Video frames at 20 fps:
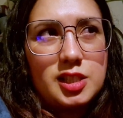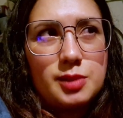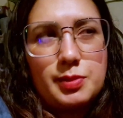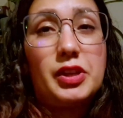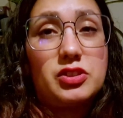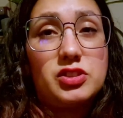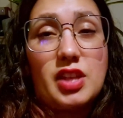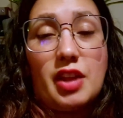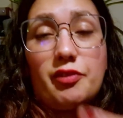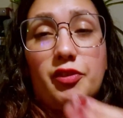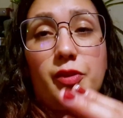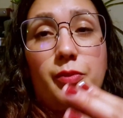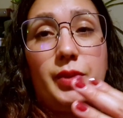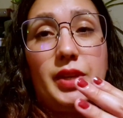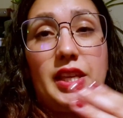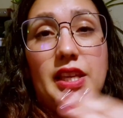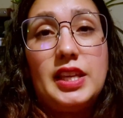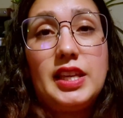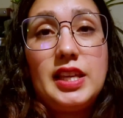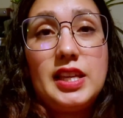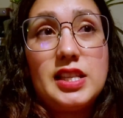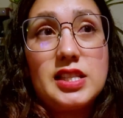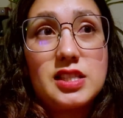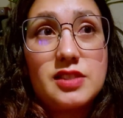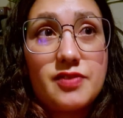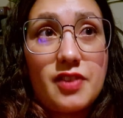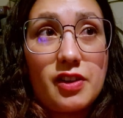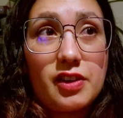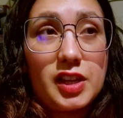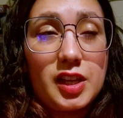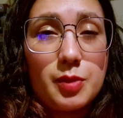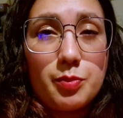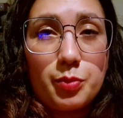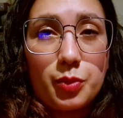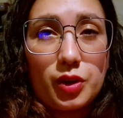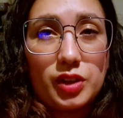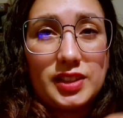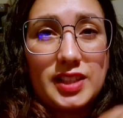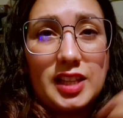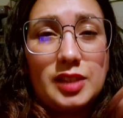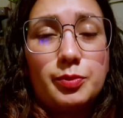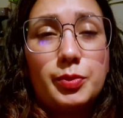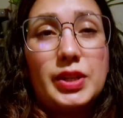because that for me is very important,